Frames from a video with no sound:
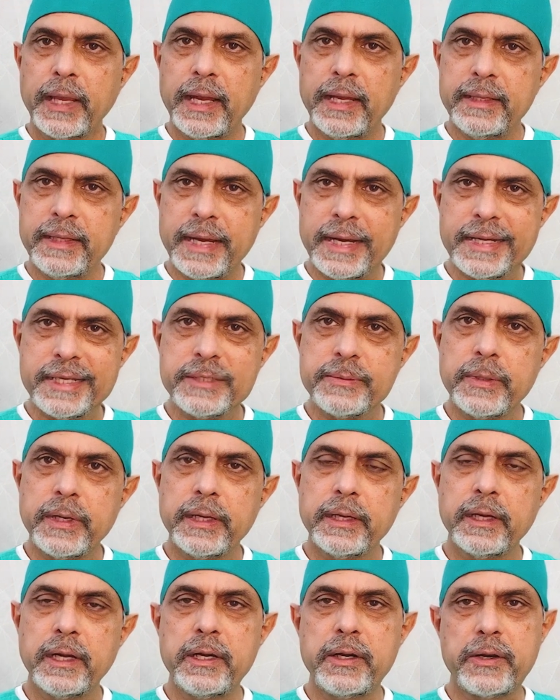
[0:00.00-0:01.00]
And that is
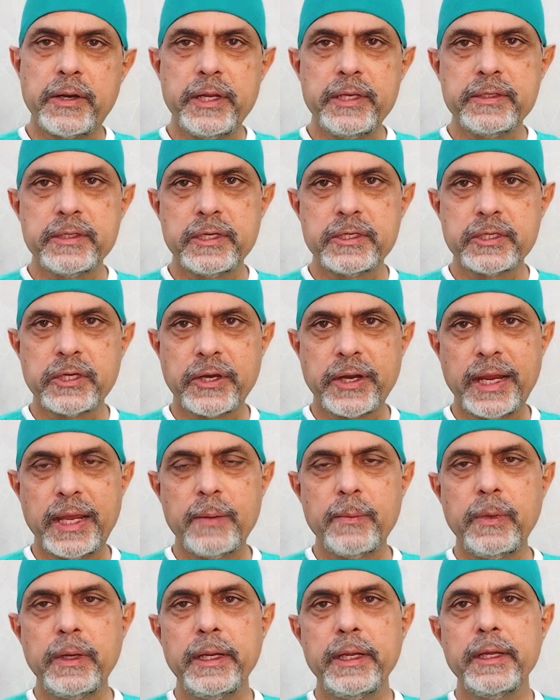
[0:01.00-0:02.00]
why countries are
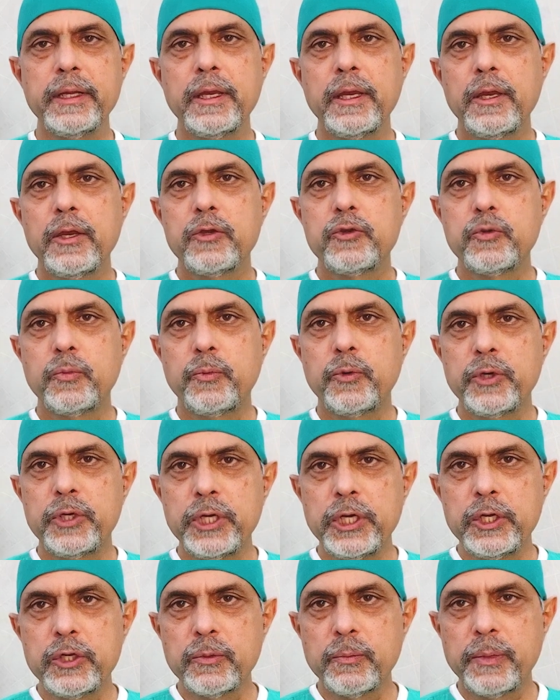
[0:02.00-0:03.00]
scrambling to put
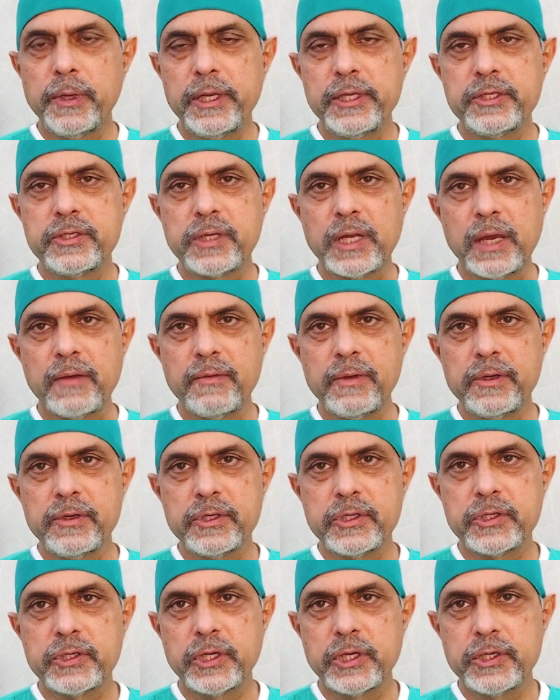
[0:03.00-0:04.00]
into place travel
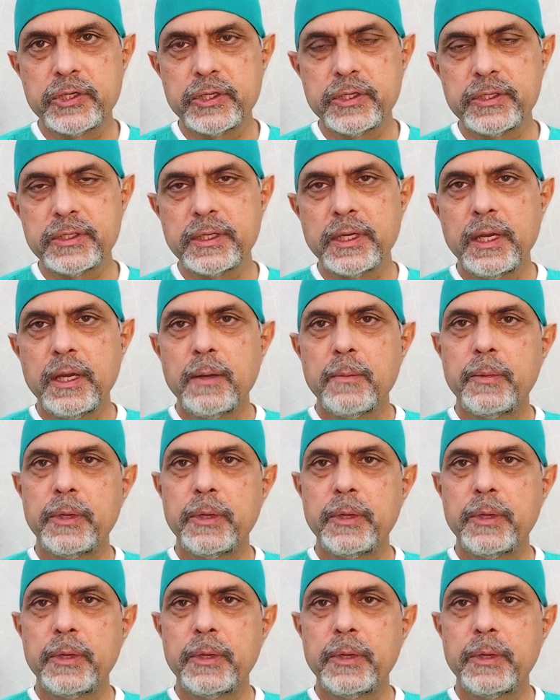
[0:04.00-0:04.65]
restrictions,